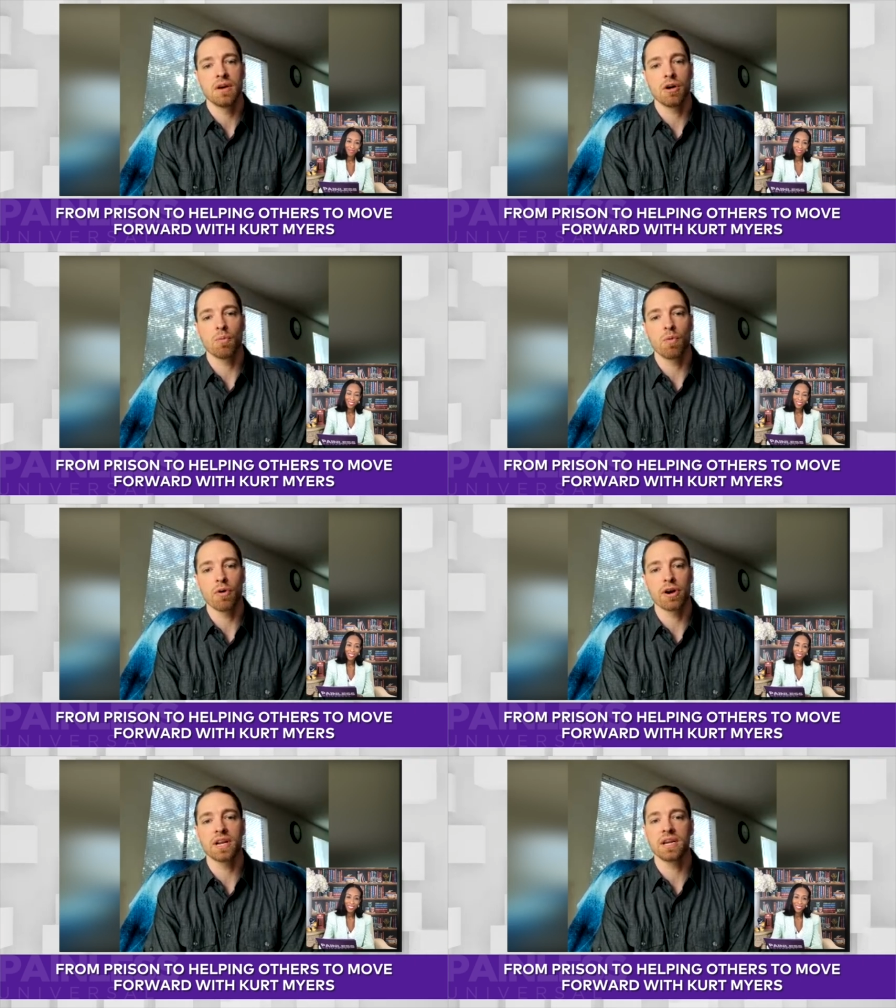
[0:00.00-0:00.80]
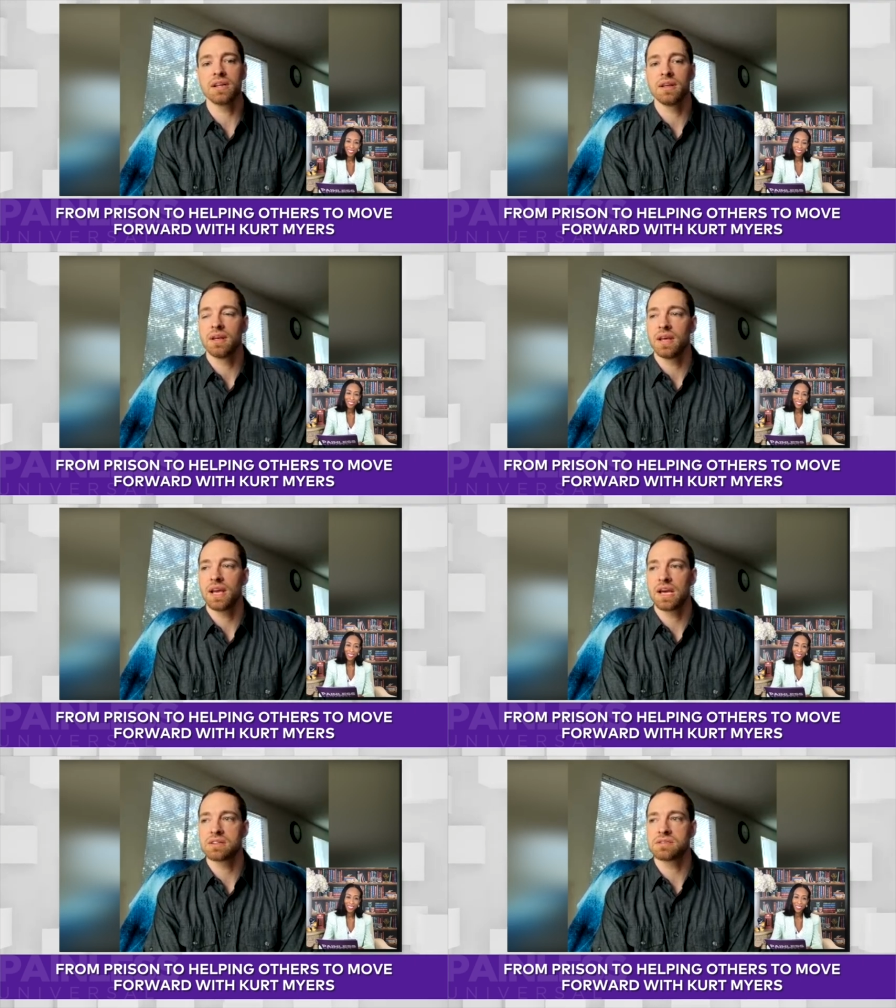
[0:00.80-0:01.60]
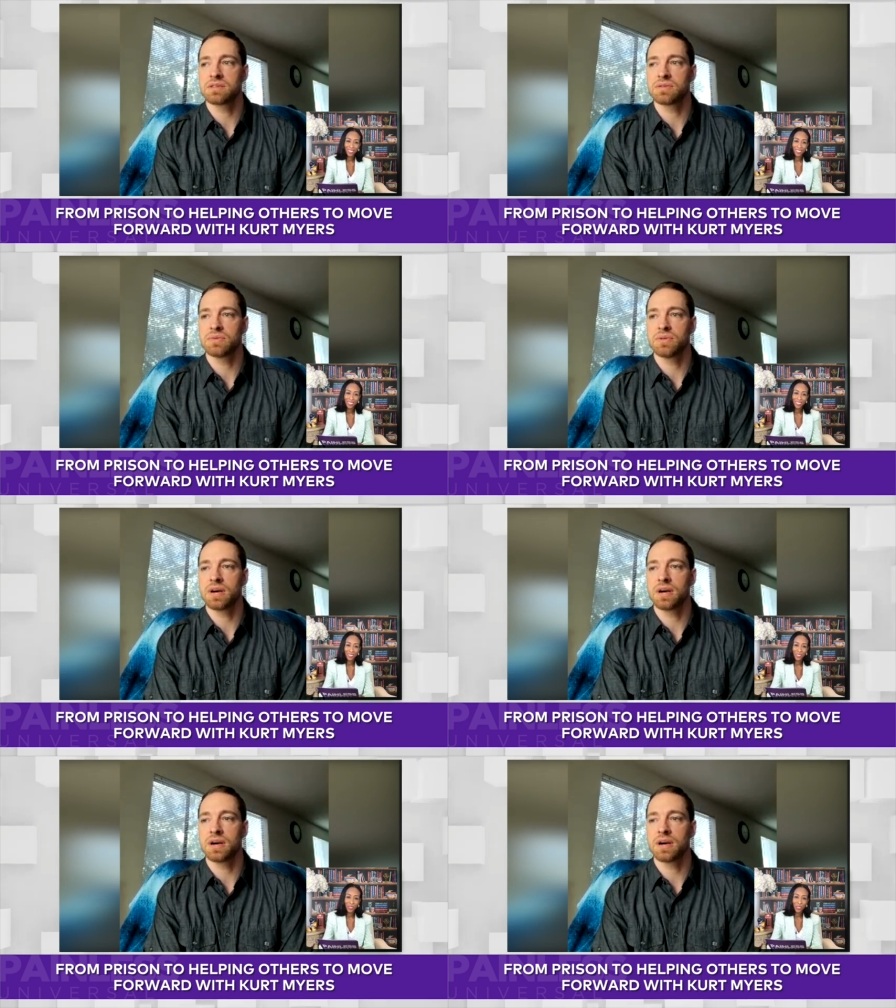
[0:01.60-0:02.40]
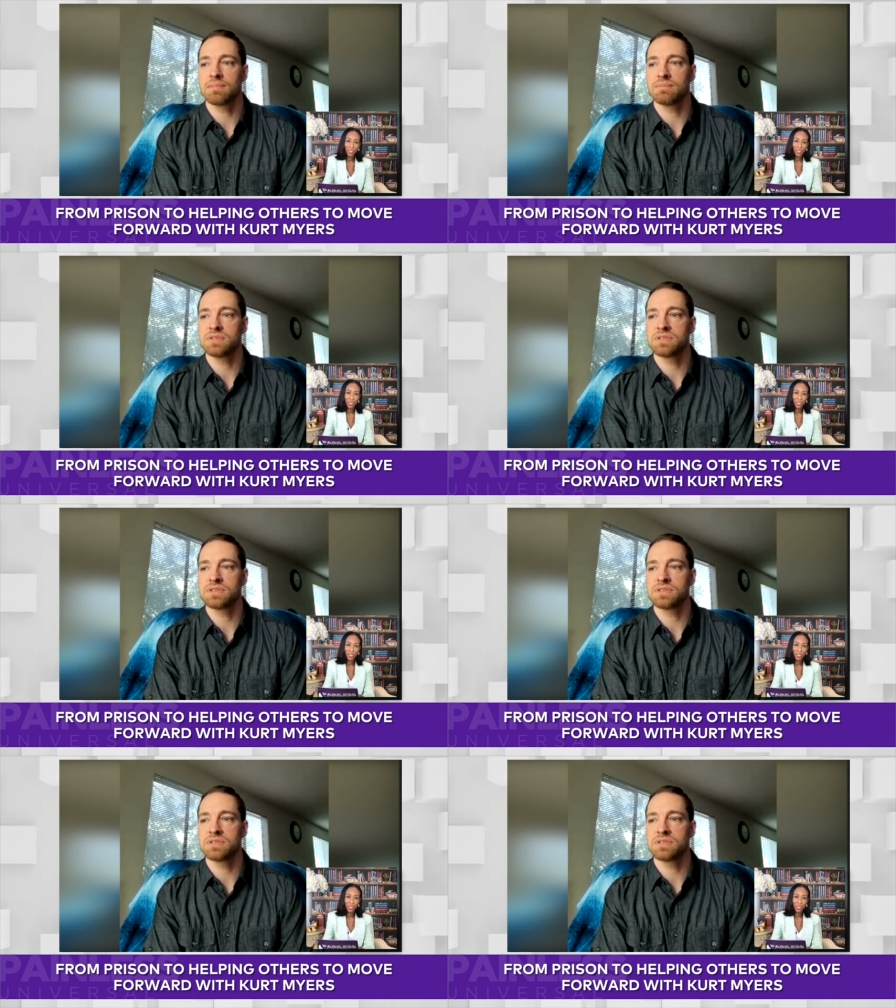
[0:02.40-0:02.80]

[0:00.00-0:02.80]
awarded and to, um,